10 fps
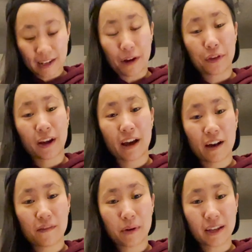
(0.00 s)
now that I
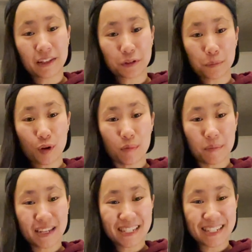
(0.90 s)
have my little boba
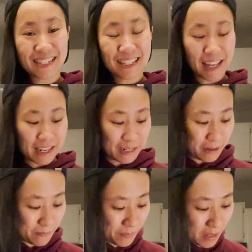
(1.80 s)
pieces lined
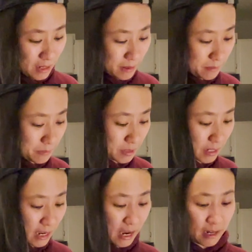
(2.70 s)
up, I'm just
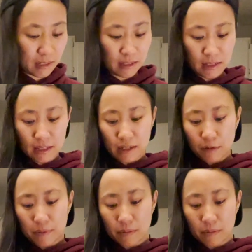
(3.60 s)
gonna add a little bit